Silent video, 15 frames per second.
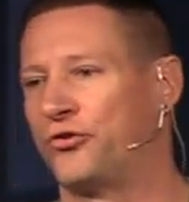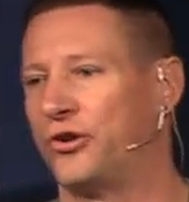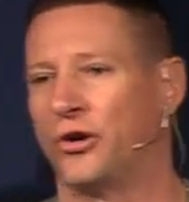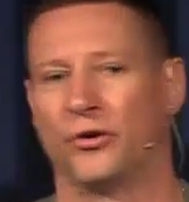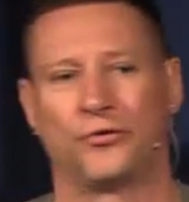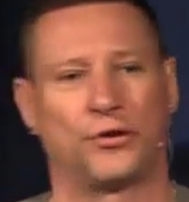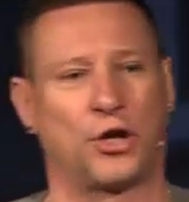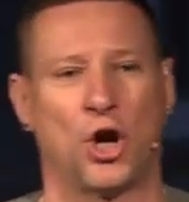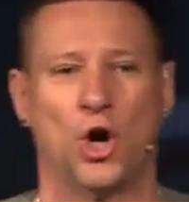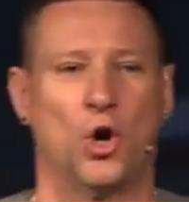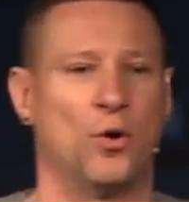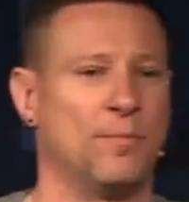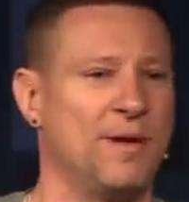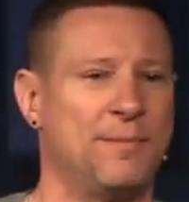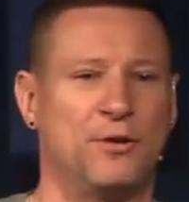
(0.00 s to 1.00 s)
years ago
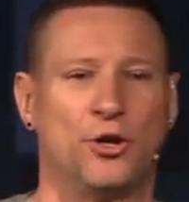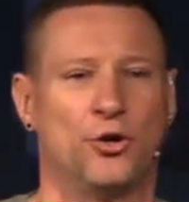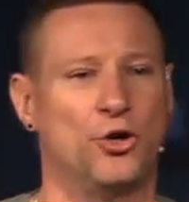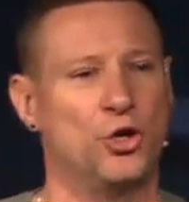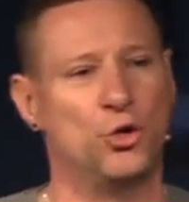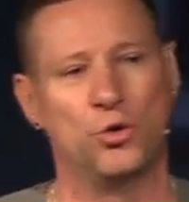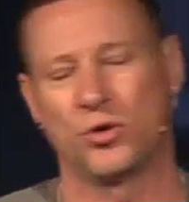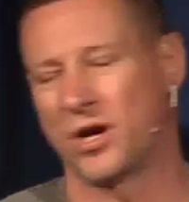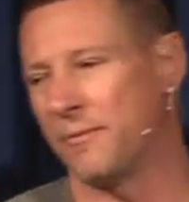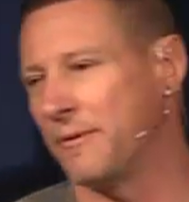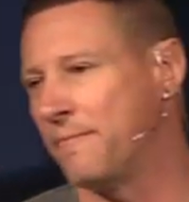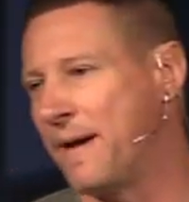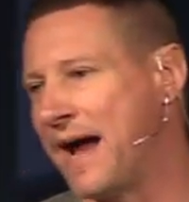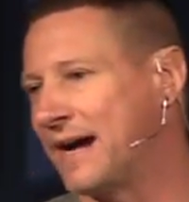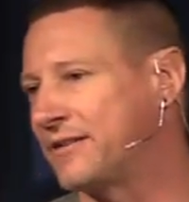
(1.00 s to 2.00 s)
and maybe you're new coming
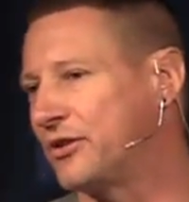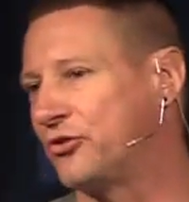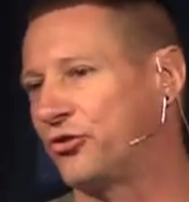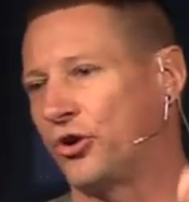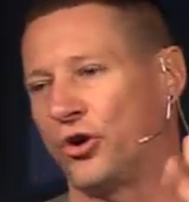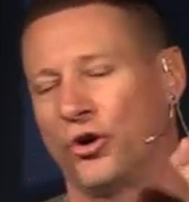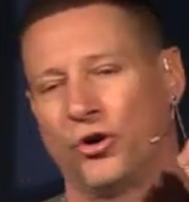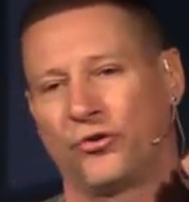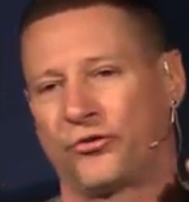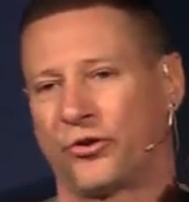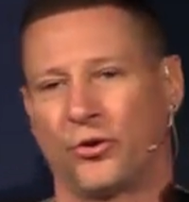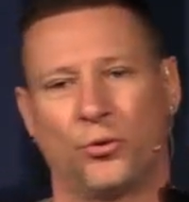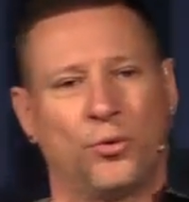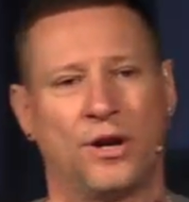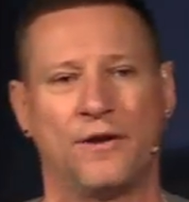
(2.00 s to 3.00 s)
back to church
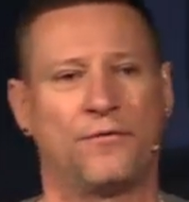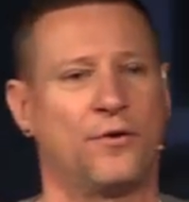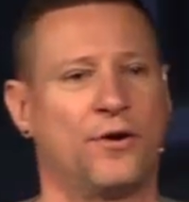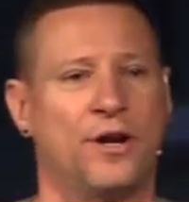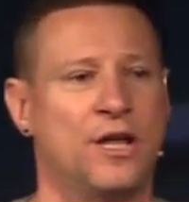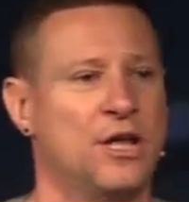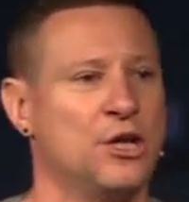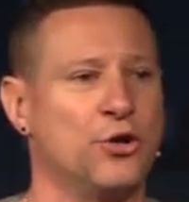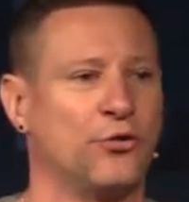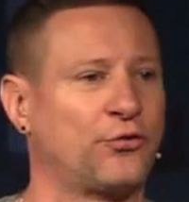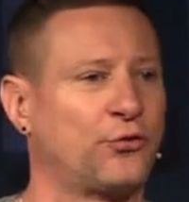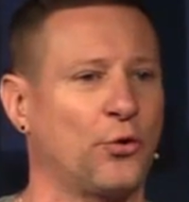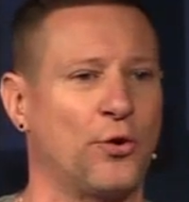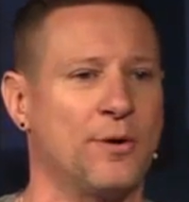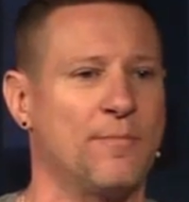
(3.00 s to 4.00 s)
or whatever your
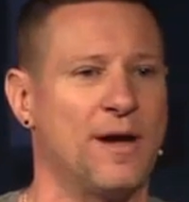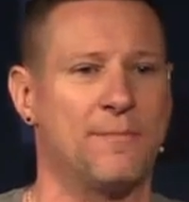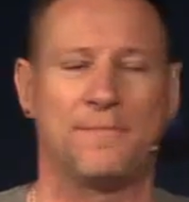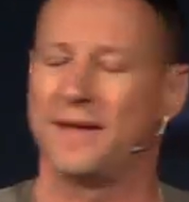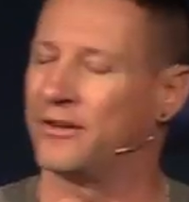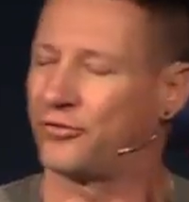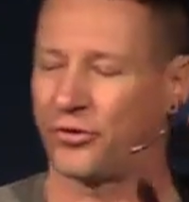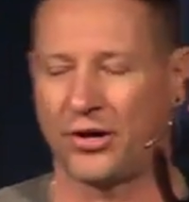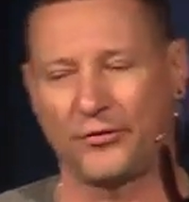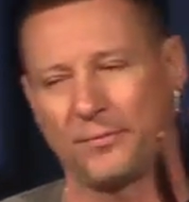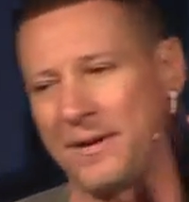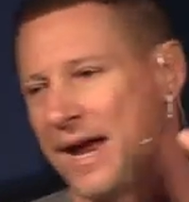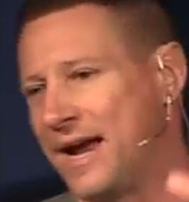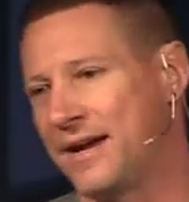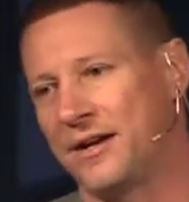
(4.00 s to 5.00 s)
story might be, and trust
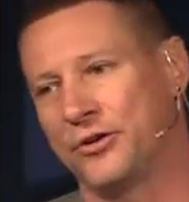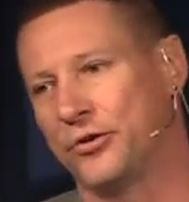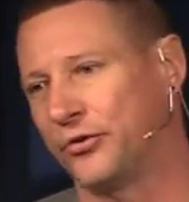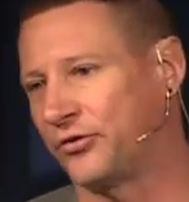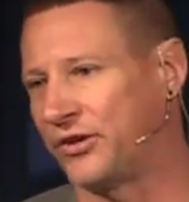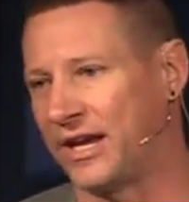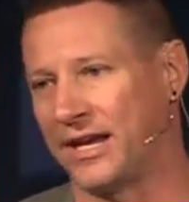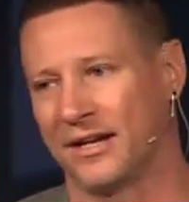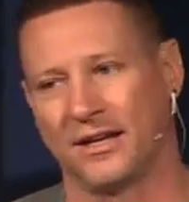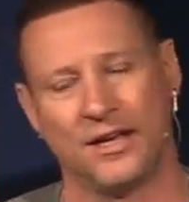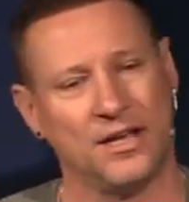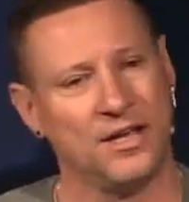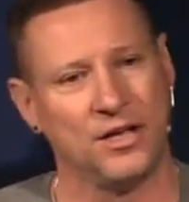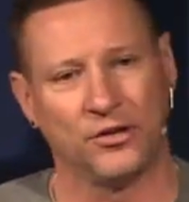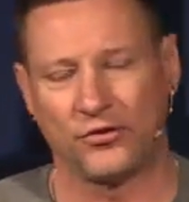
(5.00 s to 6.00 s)
me, I understand
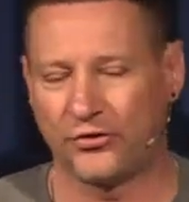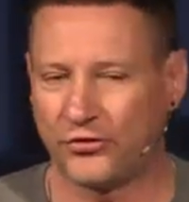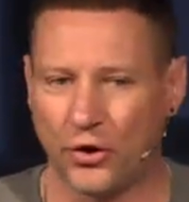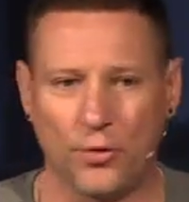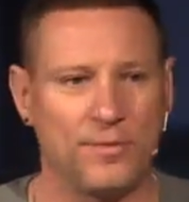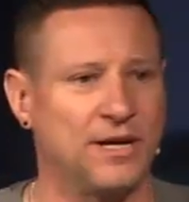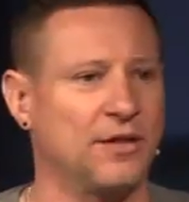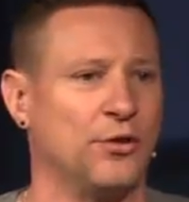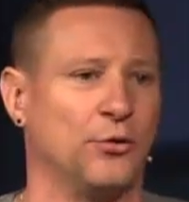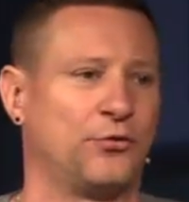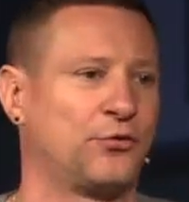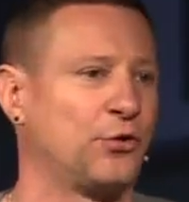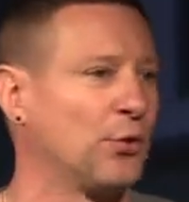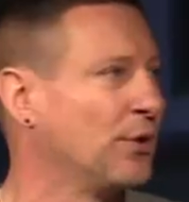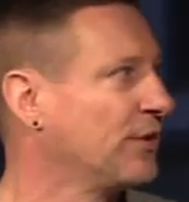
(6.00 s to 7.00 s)
so many of those
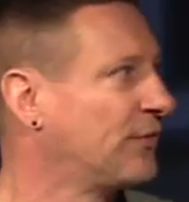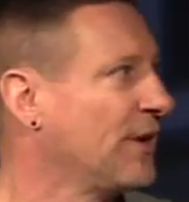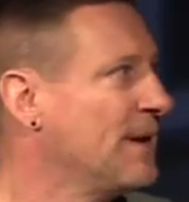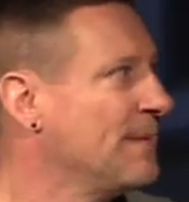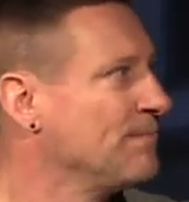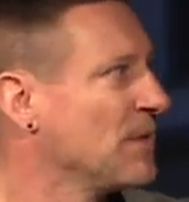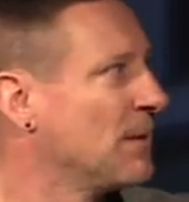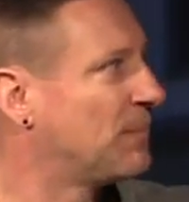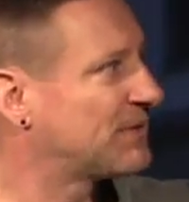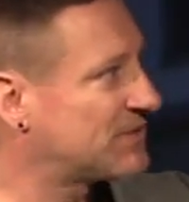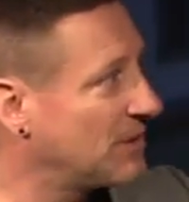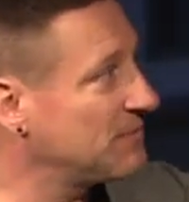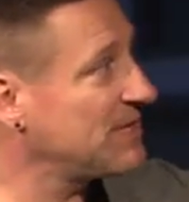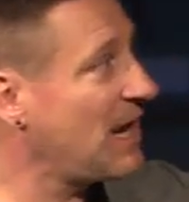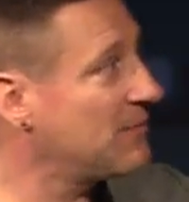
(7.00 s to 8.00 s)
stories, but
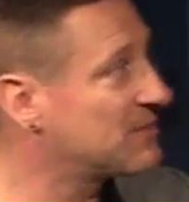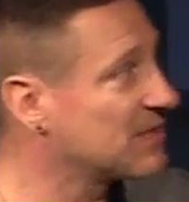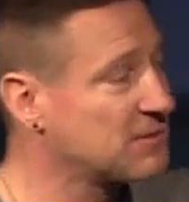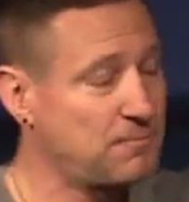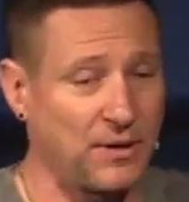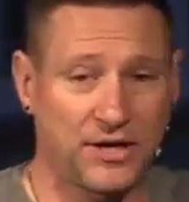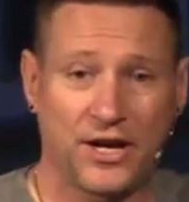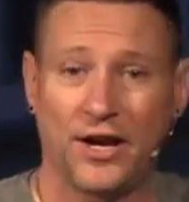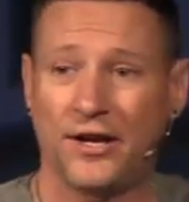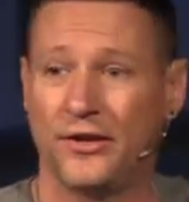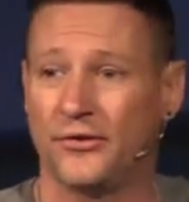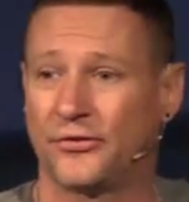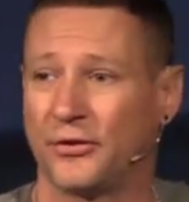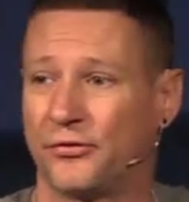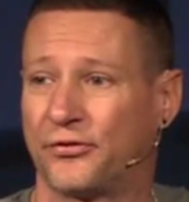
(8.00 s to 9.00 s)
sometimes it's
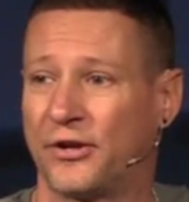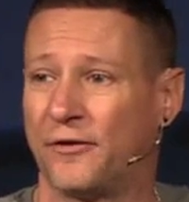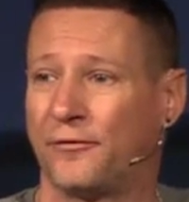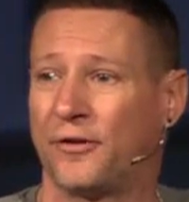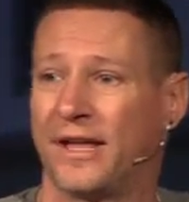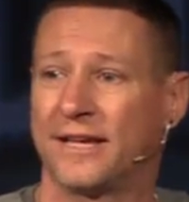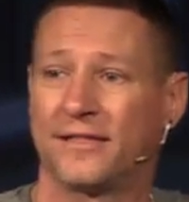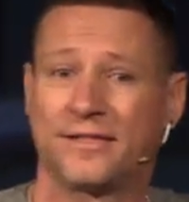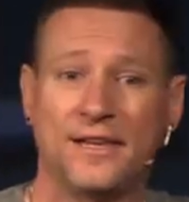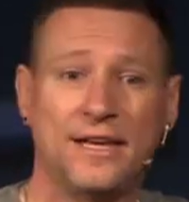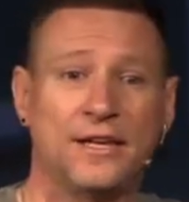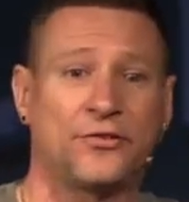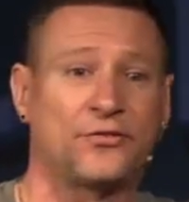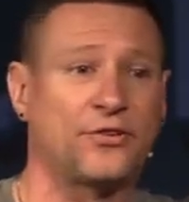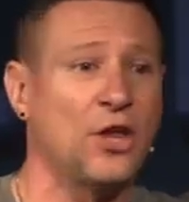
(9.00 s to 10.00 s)
because of stuff like
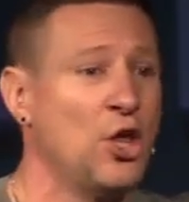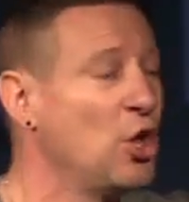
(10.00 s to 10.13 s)
this